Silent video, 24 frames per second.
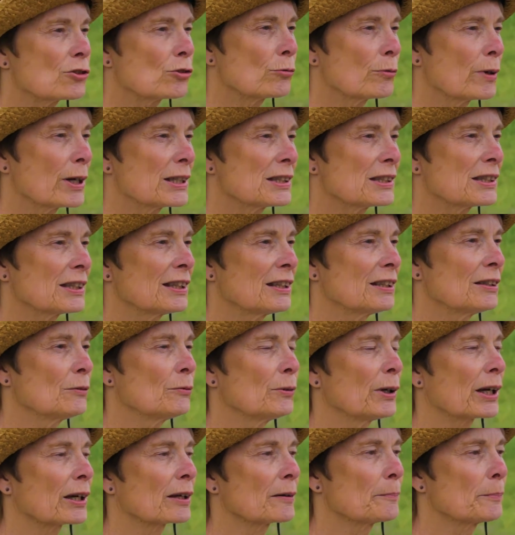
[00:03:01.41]
20.
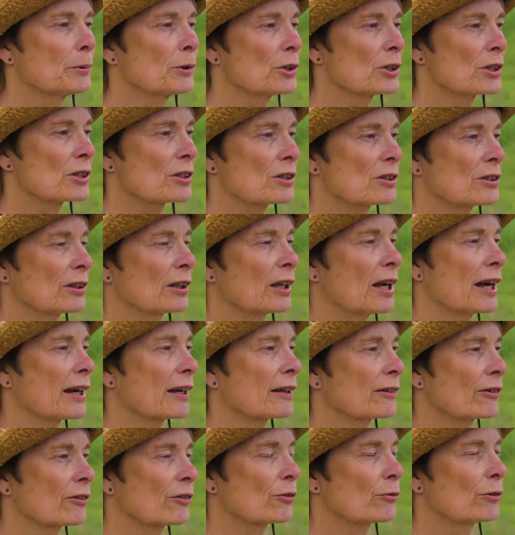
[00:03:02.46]
We can push like
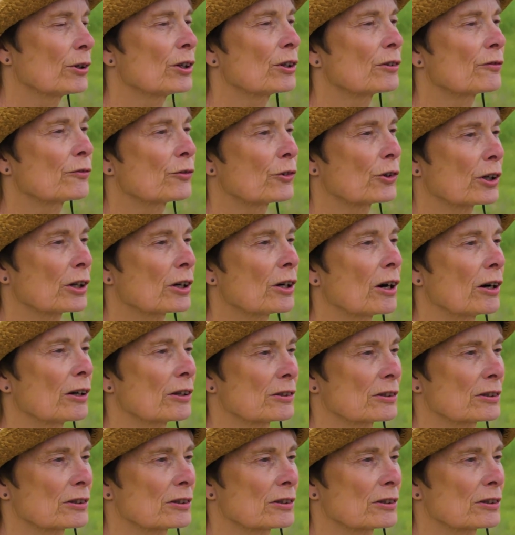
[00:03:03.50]
three to four carts.